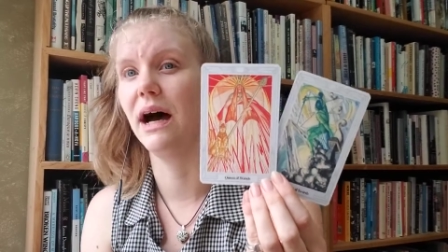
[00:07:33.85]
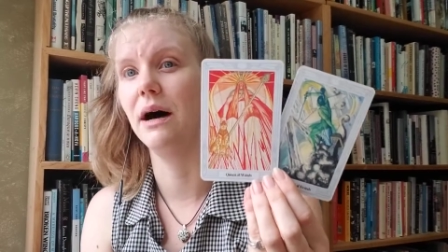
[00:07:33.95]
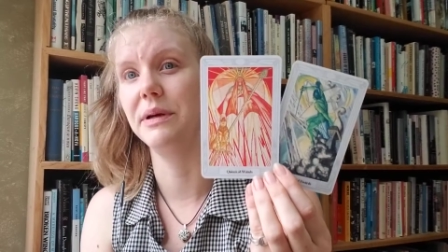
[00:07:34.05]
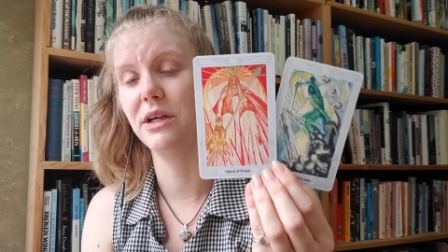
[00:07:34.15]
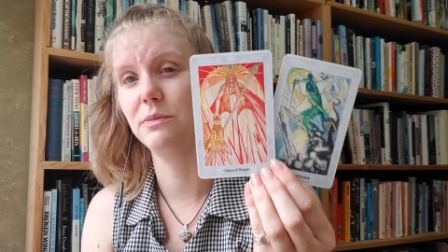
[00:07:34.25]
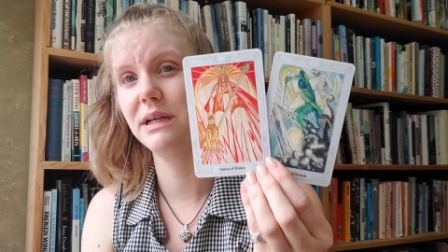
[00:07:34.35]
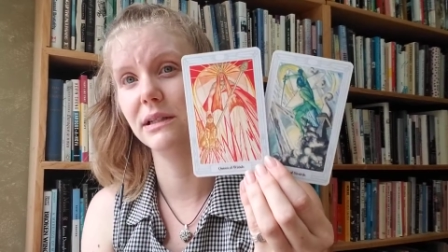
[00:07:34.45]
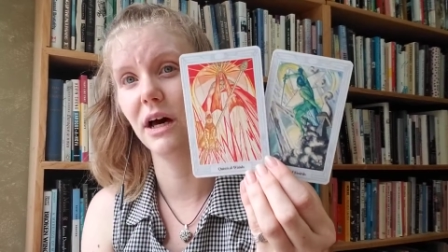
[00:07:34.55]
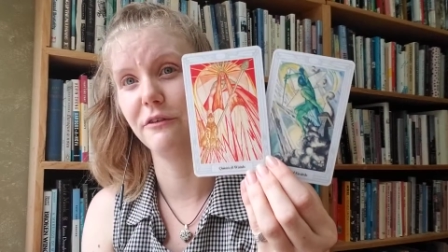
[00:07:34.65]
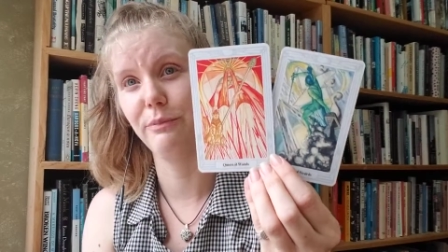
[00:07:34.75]
Um, it could be a
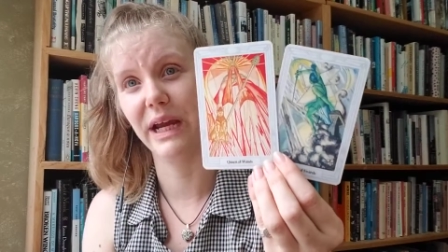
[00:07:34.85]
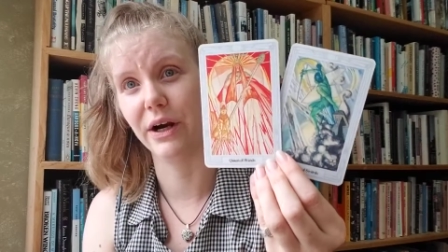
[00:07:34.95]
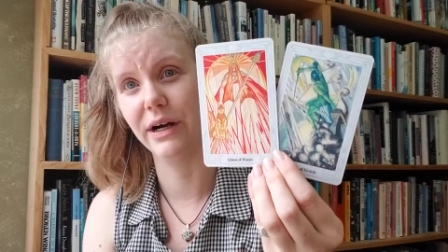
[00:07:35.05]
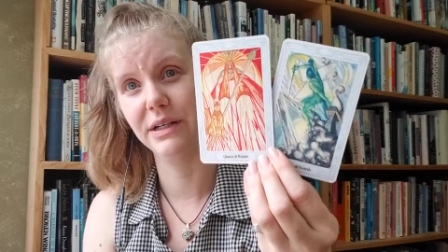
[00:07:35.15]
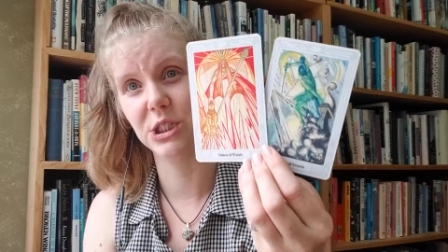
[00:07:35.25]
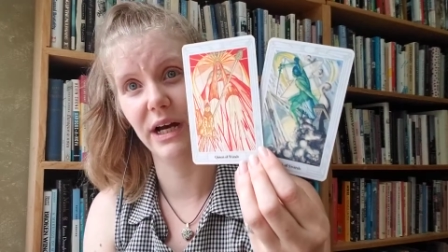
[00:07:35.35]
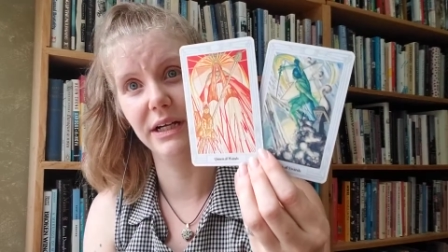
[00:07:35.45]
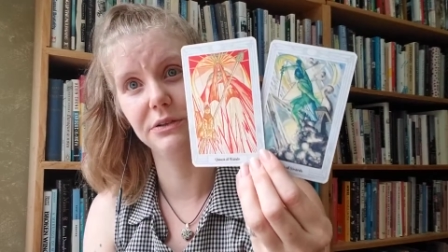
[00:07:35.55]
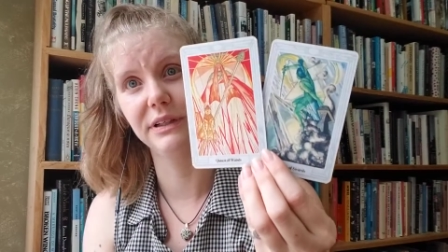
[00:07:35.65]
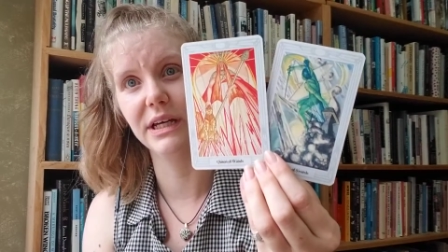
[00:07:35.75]
lot of parent
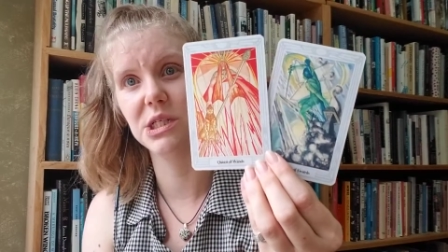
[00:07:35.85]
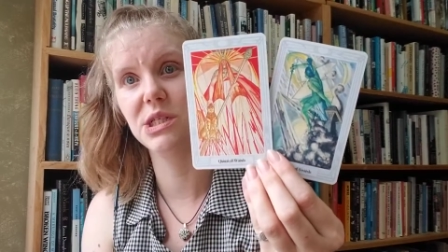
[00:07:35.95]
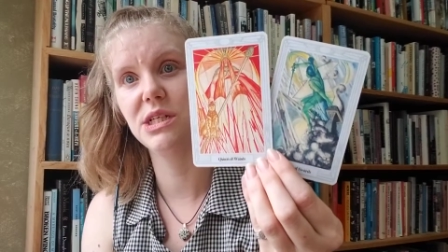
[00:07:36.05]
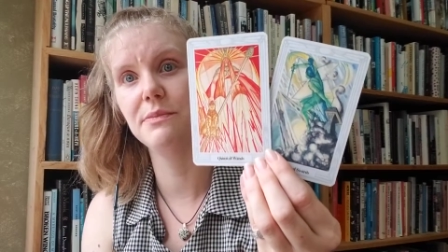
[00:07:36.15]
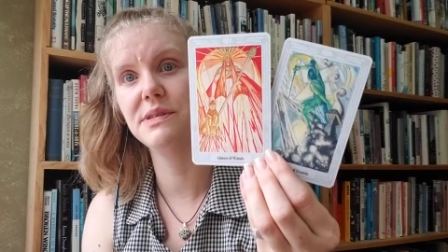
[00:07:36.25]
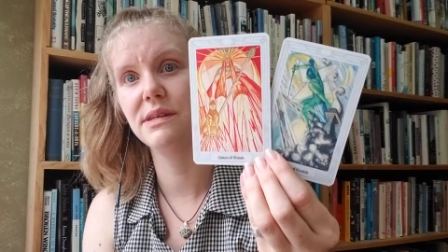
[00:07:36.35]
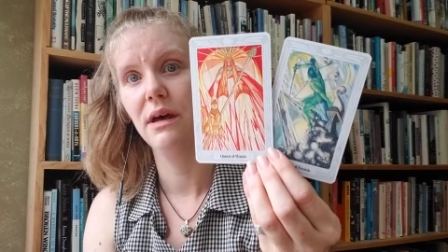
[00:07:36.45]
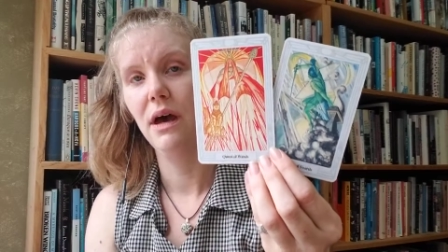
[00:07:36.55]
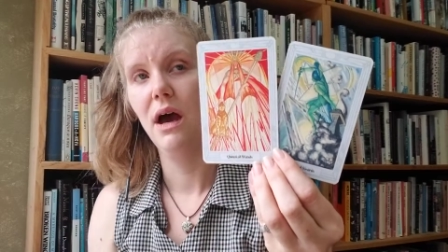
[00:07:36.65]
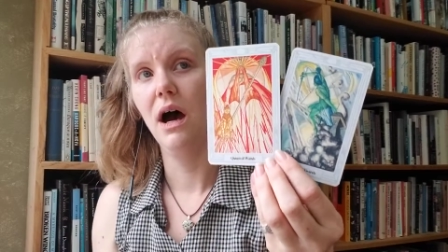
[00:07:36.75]
child relationships
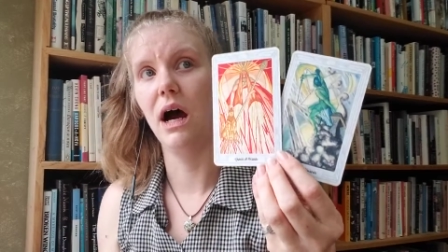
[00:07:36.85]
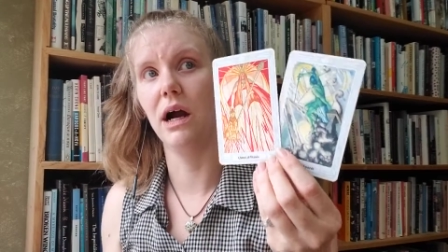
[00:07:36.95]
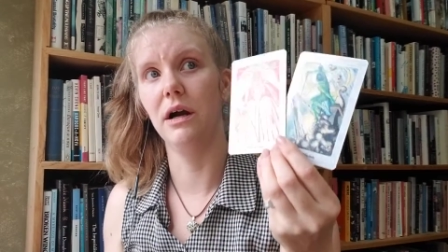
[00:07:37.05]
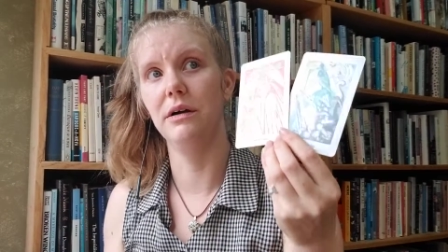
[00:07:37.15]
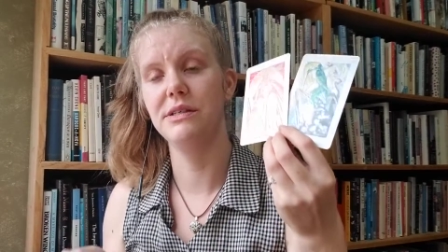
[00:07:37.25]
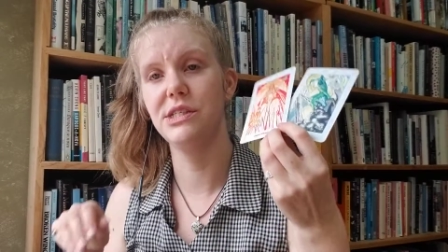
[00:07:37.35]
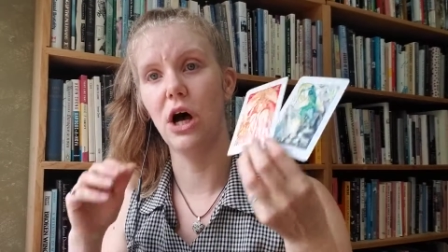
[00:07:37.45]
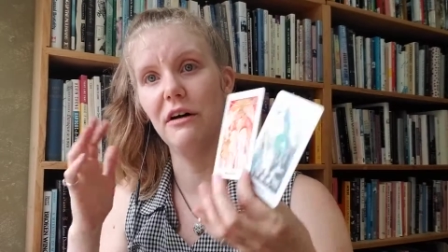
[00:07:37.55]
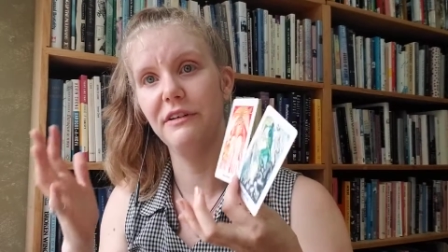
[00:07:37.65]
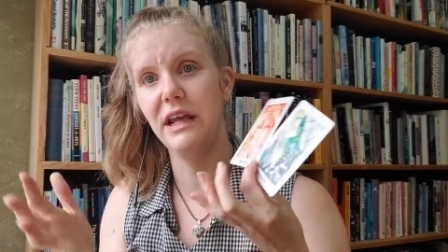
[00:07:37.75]
are
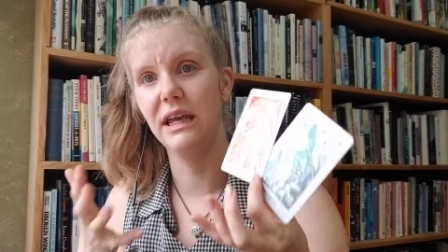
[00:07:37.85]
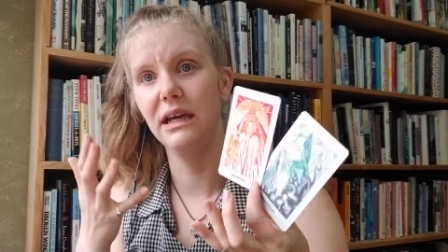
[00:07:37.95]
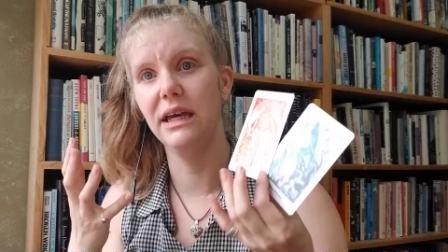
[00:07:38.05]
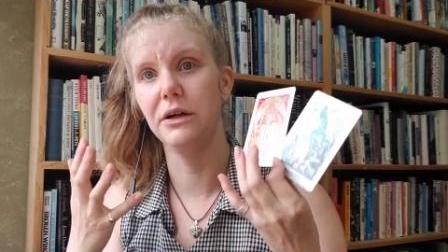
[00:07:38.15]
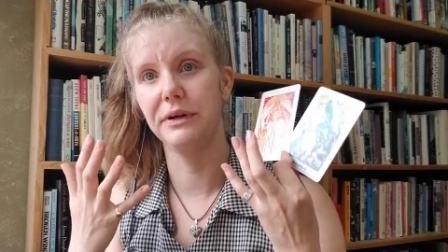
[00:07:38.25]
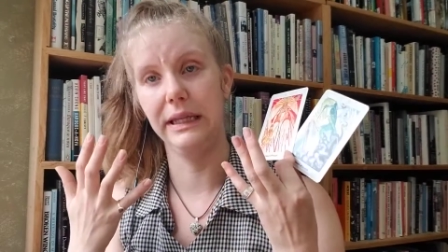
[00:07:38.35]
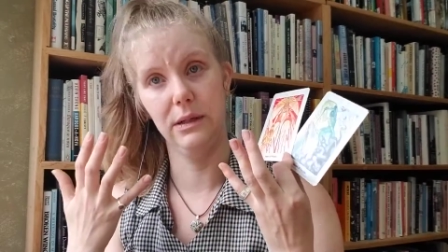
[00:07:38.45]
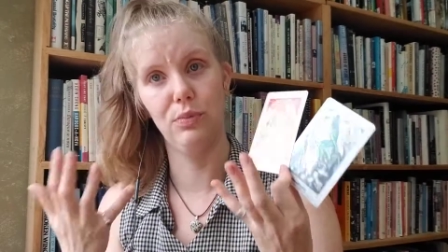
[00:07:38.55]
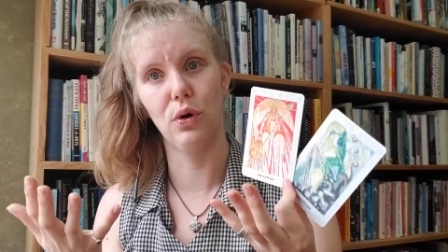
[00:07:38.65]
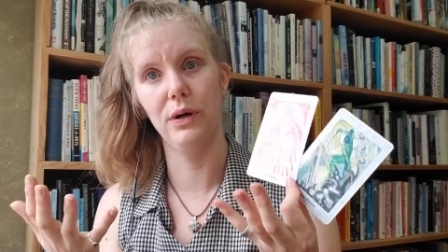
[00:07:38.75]
softening in a really
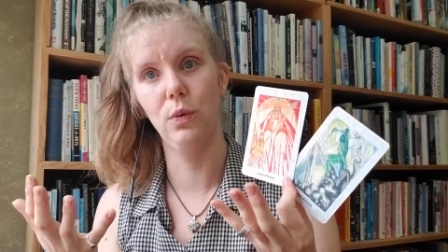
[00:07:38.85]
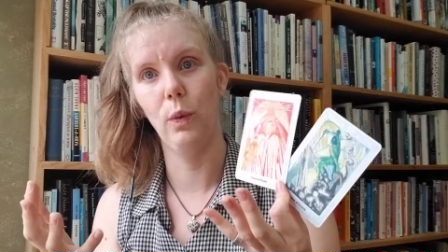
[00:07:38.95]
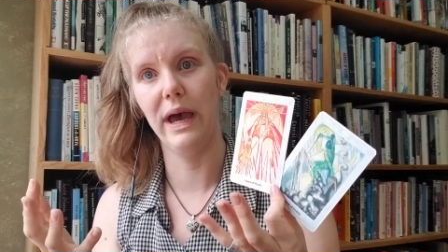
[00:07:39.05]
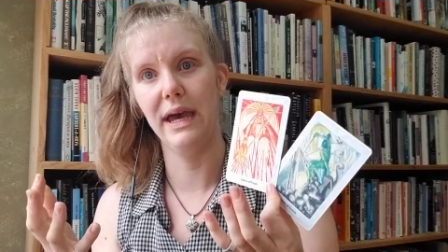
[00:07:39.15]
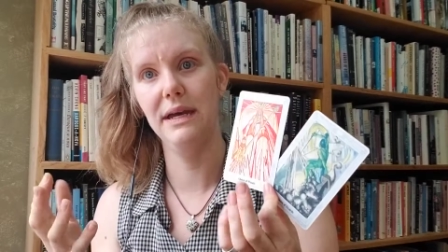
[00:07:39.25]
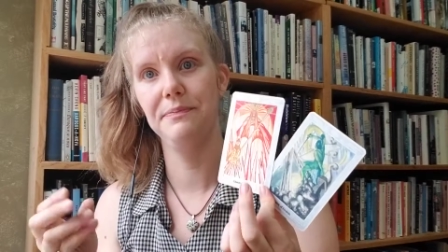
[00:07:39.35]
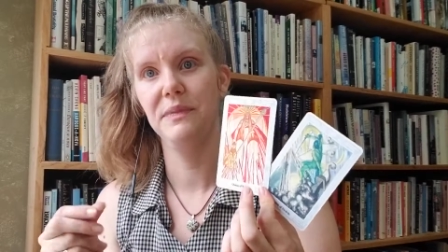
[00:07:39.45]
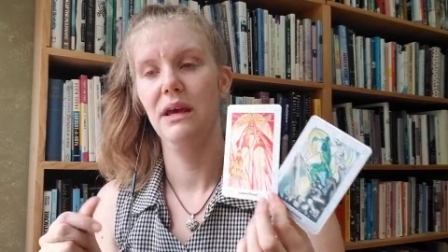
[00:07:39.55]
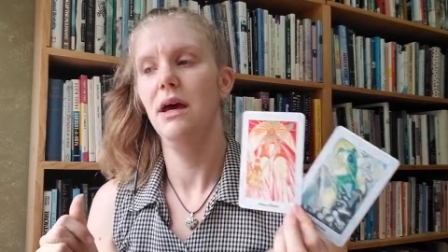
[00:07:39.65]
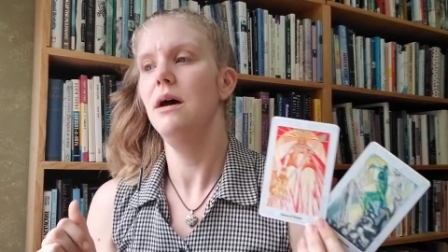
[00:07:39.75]
important way
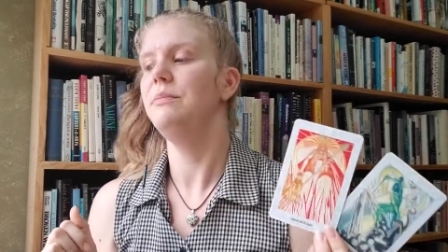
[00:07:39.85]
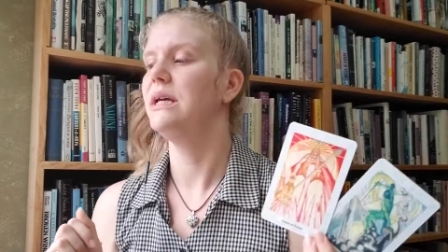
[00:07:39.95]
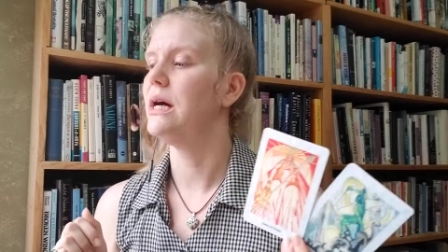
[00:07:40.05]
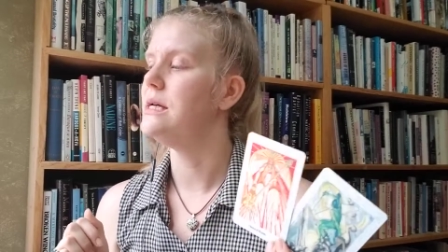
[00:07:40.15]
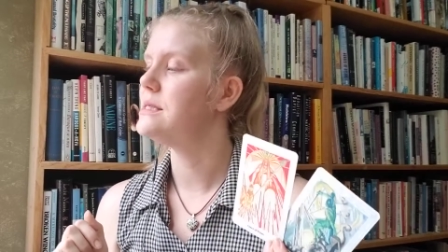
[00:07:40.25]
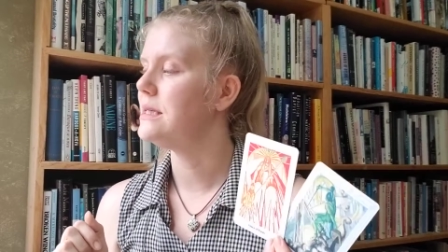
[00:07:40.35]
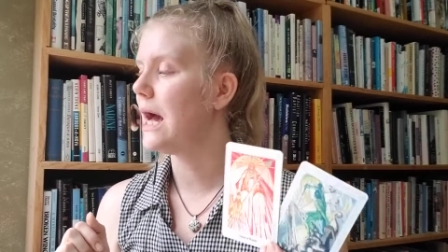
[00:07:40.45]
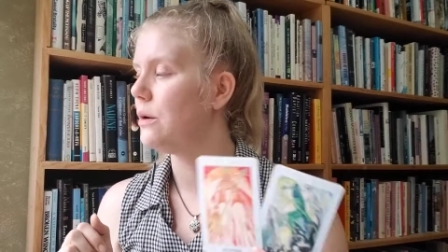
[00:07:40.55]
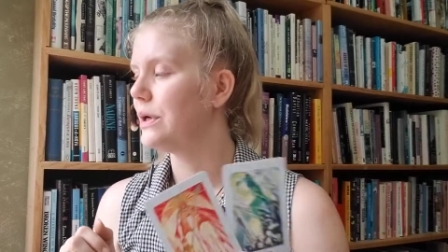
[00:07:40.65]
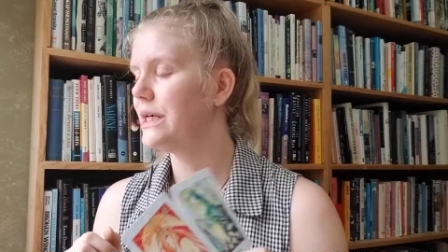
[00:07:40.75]
because,
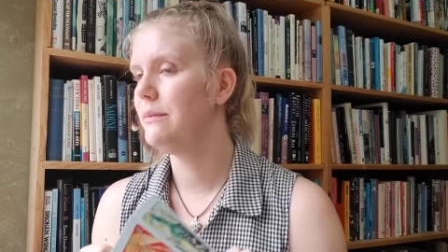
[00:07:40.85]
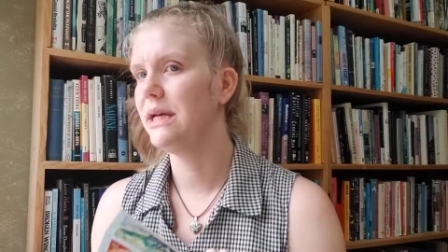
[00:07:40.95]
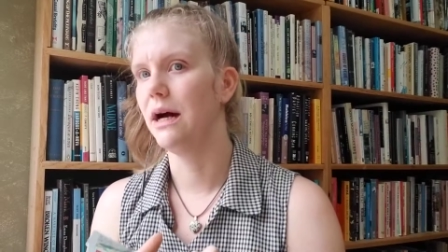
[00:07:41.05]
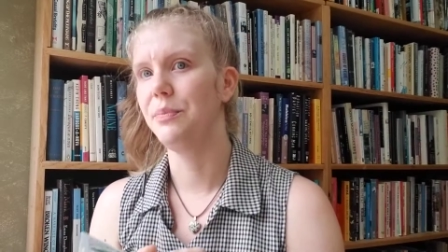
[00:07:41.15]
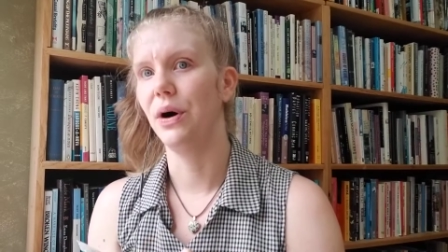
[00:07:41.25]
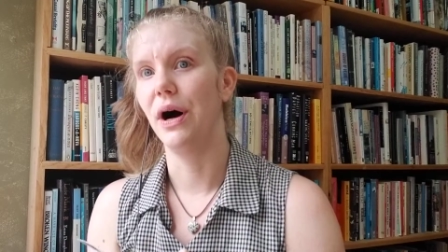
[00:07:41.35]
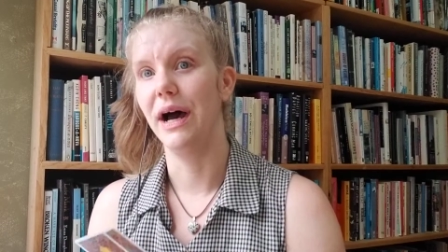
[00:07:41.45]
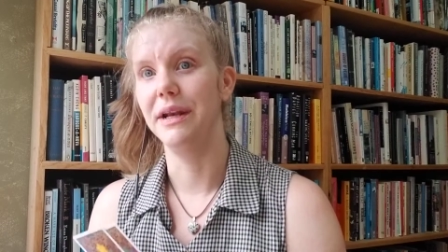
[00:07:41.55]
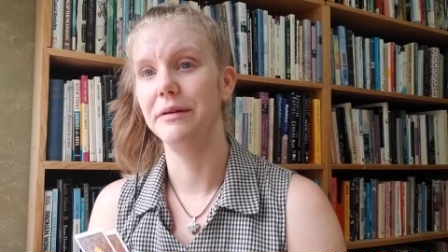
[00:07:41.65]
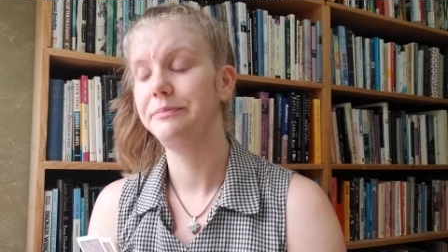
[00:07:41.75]
yeah, we're coming up
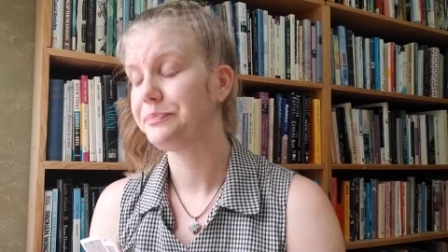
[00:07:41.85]
on